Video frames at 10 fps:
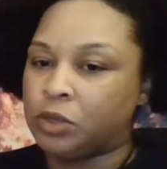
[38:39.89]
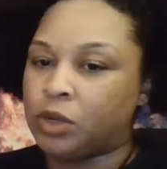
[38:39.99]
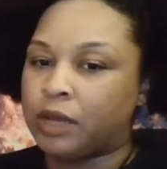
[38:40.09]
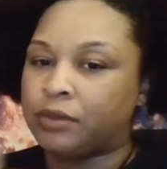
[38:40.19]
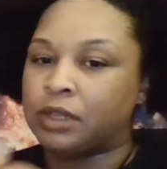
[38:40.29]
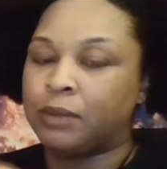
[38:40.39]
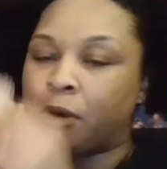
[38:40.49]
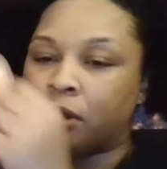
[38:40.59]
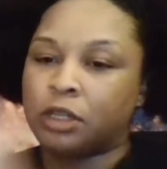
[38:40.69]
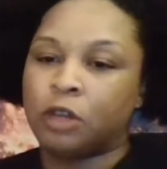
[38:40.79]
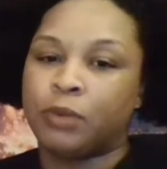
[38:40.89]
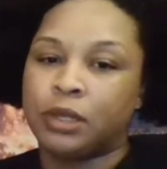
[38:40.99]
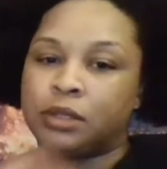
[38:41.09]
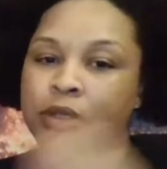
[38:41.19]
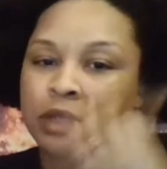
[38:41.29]
You have some parts of your
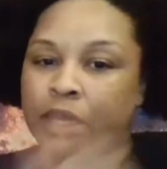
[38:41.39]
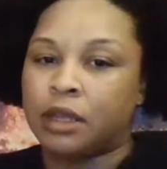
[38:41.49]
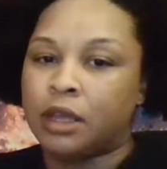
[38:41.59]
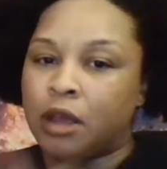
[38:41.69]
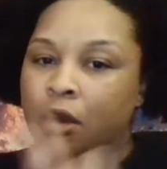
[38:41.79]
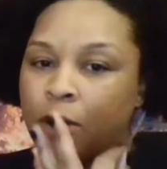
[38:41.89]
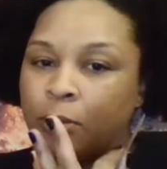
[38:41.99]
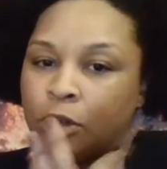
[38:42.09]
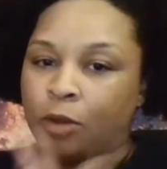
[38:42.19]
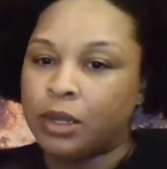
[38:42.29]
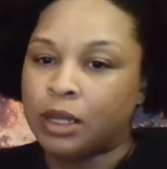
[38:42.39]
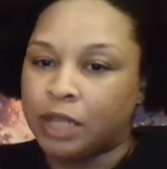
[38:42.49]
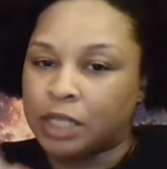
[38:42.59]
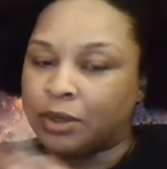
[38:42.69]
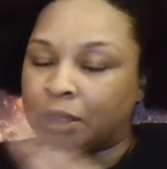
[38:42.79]
business that are blooming, and
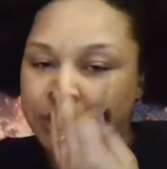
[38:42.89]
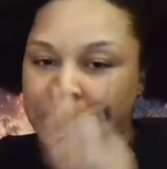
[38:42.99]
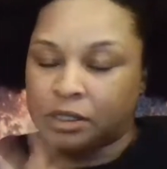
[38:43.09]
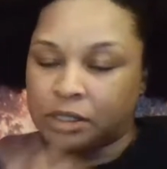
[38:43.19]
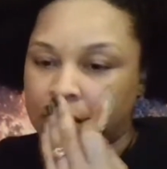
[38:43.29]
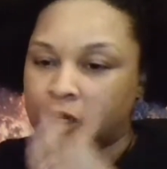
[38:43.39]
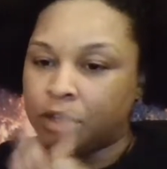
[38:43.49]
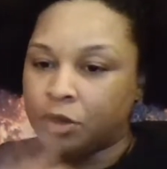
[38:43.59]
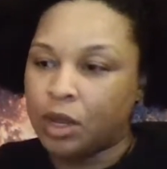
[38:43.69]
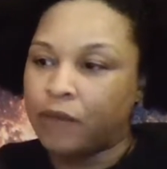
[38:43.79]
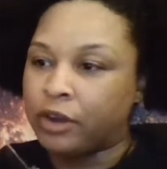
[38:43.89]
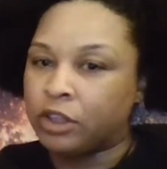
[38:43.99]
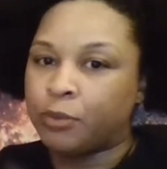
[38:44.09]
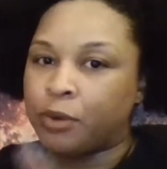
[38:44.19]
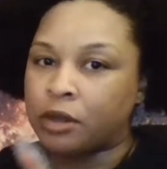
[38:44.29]
that's why the business is here. You have
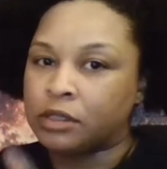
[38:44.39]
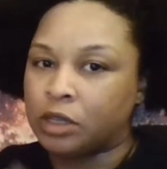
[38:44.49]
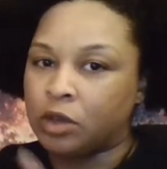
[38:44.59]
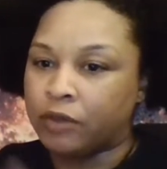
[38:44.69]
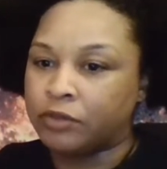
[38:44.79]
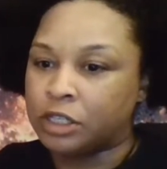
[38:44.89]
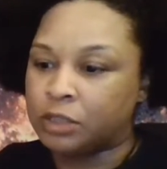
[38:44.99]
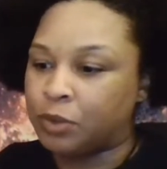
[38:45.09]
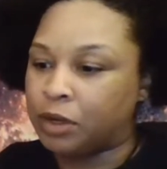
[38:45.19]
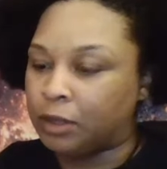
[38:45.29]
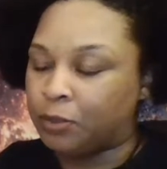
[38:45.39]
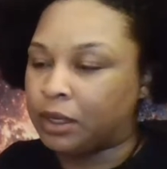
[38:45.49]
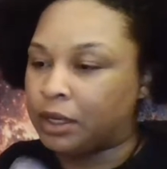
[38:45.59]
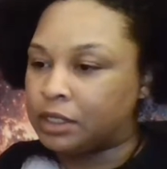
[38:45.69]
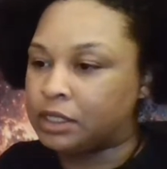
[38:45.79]
other parts that you have just barely
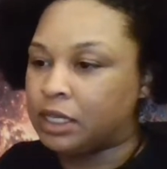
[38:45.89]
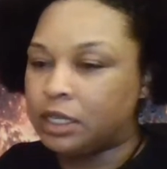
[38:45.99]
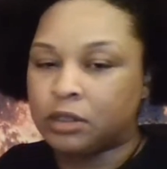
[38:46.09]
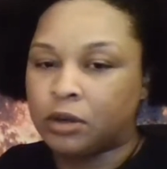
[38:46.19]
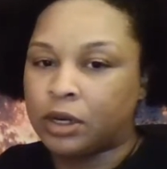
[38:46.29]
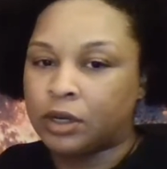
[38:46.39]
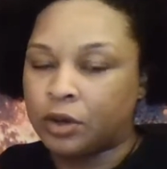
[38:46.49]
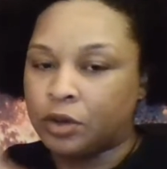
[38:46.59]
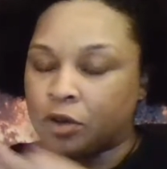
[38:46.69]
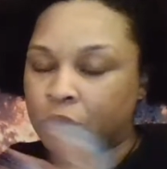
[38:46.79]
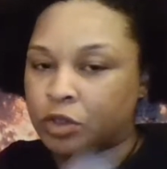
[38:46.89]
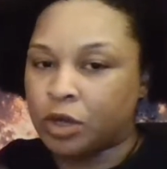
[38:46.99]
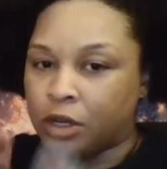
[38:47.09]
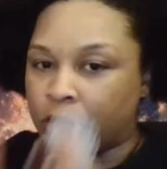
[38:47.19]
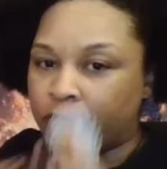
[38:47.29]
planted seeds on, or you're
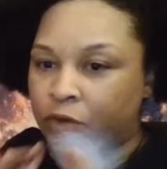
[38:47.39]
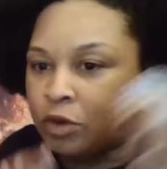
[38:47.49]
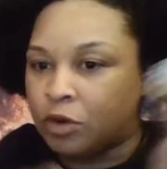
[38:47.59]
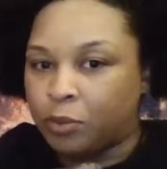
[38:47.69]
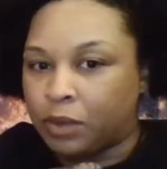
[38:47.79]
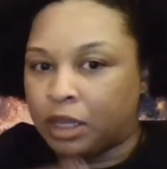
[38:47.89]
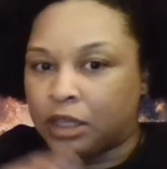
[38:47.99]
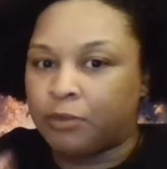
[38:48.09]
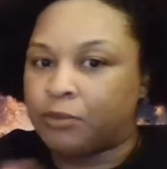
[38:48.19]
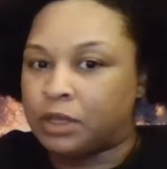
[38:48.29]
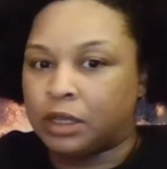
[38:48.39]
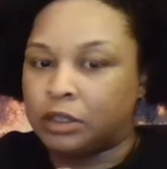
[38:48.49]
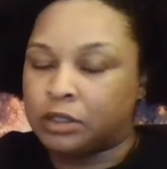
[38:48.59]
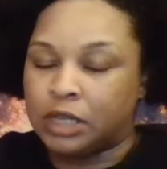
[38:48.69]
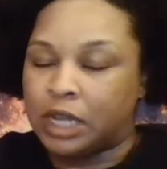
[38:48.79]
trying planted them
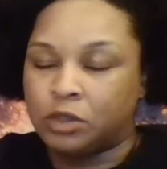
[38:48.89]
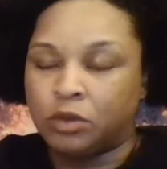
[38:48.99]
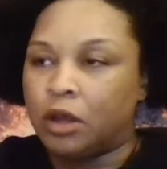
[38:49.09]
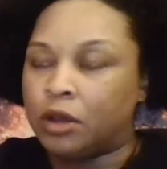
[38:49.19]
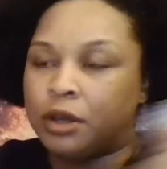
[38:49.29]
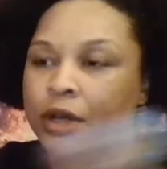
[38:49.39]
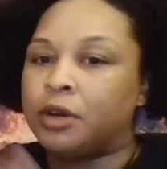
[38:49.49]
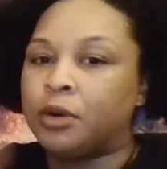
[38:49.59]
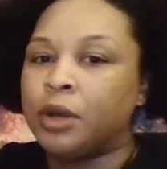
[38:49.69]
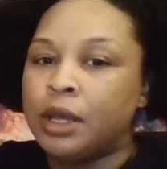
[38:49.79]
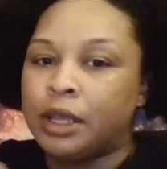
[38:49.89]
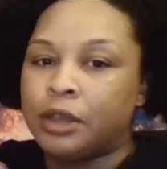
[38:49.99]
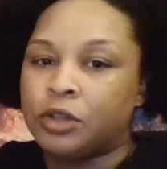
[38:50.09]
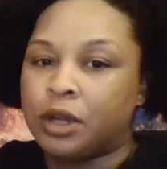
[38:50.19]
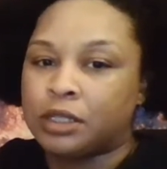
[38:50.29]
not too long ago. And
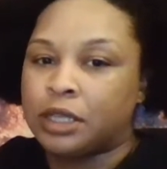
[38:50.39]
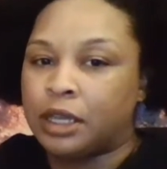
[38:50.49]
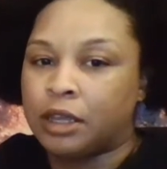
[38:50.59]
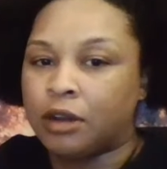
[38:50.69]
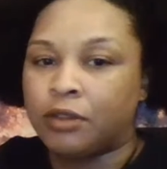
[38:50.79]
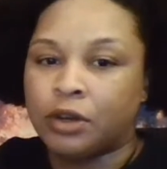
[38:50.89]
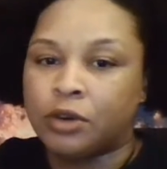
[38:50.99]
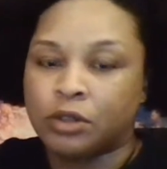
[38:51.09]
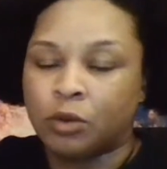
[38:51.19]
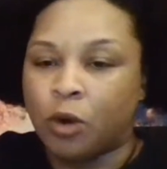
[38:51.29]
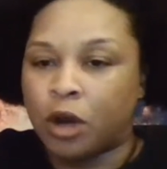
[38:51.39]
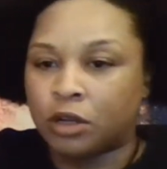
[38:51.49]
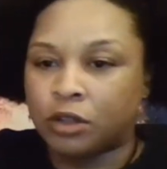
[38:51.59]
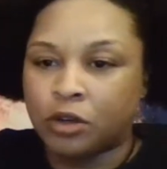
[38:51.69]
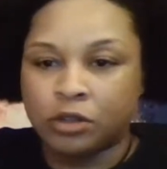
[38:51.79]
you're trying to take care of those and
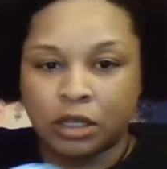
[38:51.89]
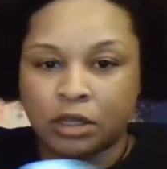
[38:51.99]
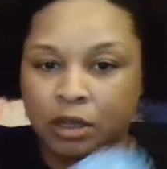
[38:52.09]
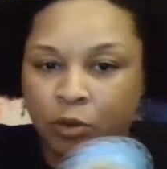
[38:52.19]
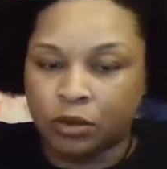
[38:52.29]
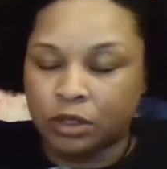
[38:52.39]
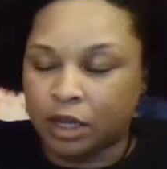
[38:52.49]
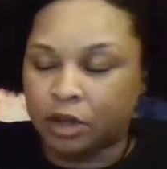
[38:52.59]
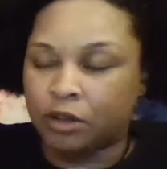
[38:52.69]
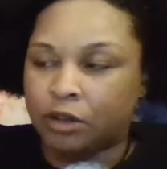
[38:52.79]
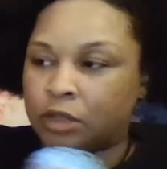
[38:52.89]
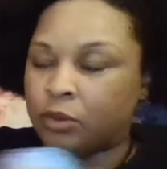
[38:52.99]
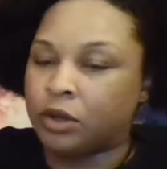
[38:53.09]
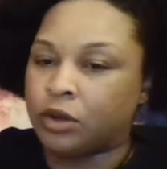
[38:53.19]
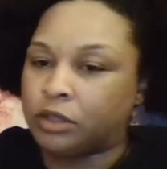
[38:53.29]
water those and take care of those
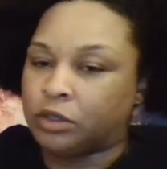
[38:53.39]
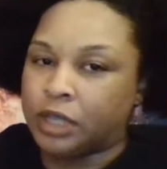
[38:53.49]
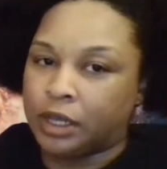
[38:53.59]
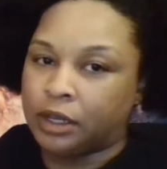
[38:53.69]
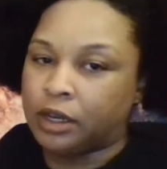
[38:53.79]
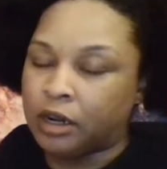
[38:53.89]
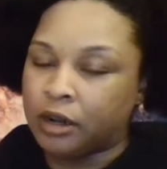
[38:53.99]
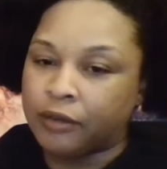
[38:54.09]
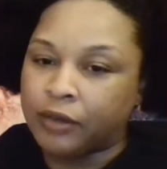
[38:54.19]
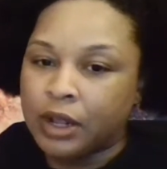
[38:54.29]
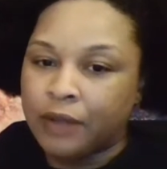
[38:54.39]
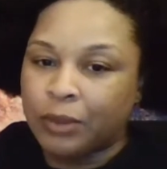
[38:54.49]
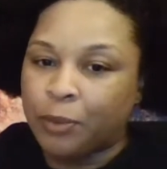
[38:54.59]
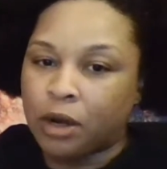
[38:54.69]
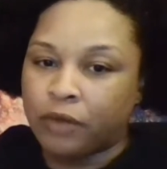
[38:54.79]
while you're also taking care of
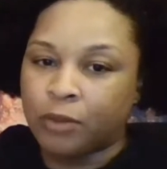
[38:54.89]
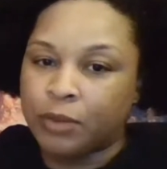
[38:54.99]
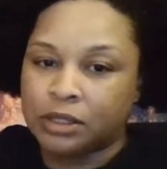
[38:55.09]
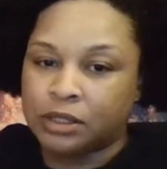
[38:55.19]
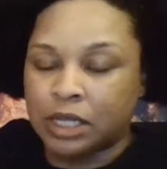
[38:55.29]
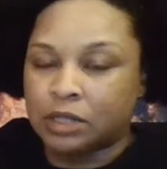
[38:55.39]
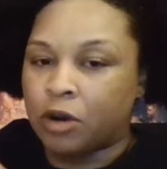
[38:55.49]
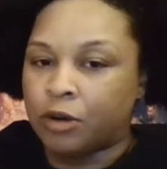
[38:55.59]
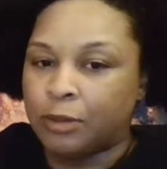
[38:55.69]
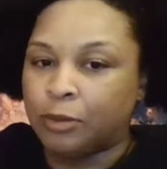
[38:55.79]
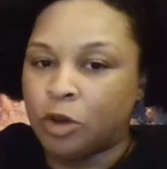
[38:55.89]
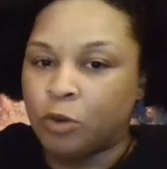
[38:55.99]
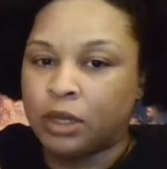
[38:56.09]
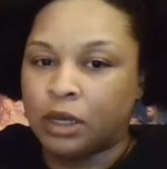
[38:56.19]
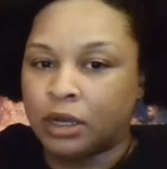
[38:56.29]
the part of your business that's already
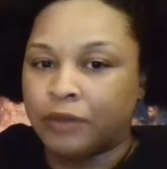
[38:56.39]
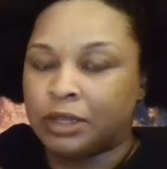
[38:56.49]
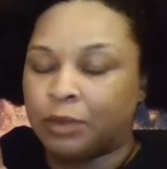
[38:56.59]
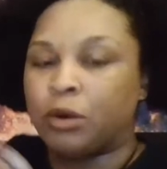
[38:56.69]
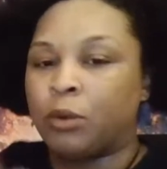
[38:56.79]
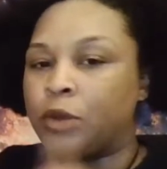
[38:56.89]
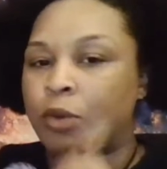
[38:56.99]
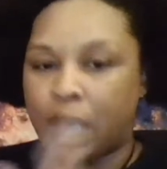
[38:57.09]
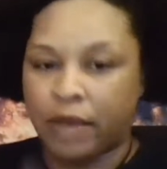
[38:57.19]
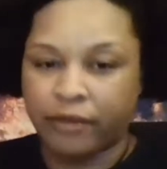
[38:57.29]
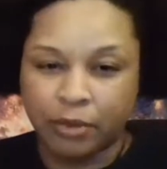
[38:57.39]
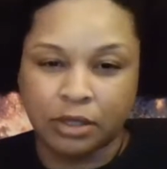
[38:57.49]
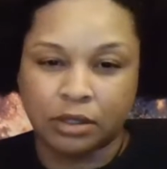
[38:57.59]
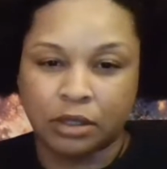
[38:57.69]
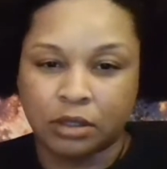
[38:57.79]
blooming enough to the point where you have a
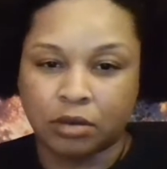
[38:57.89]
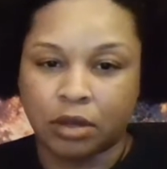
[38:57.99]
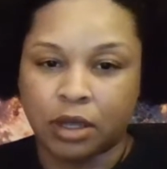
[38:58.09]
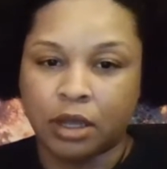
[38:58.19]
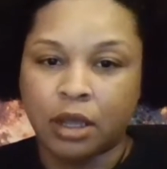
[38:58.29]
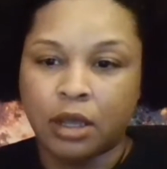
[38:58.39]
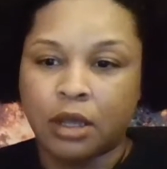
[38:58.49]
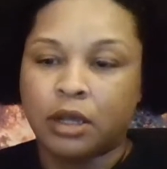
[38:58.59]
business. Okay.